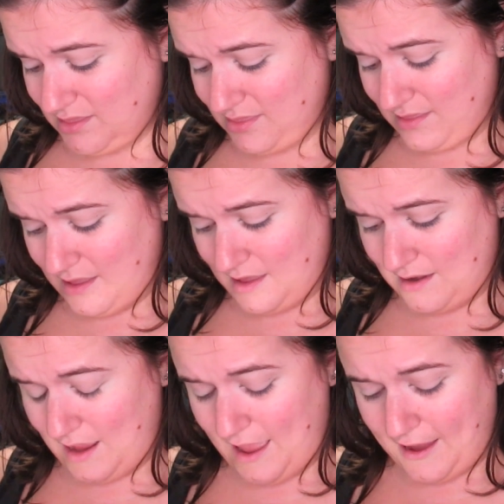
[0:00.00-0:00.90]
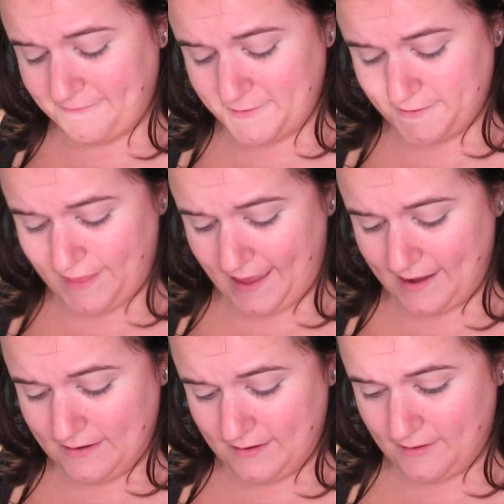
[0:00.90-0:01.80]
and then after
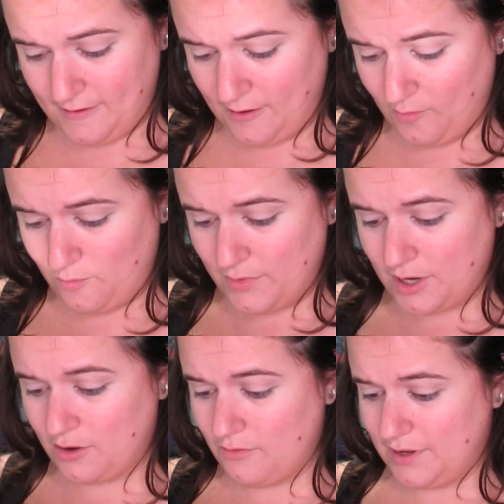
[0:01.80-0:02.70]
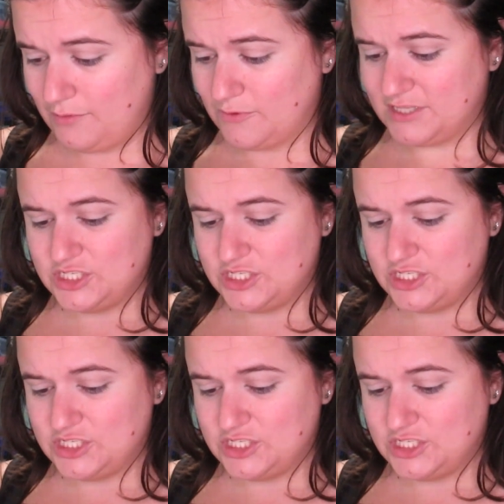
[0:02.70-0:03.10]
that I'm gonna go in with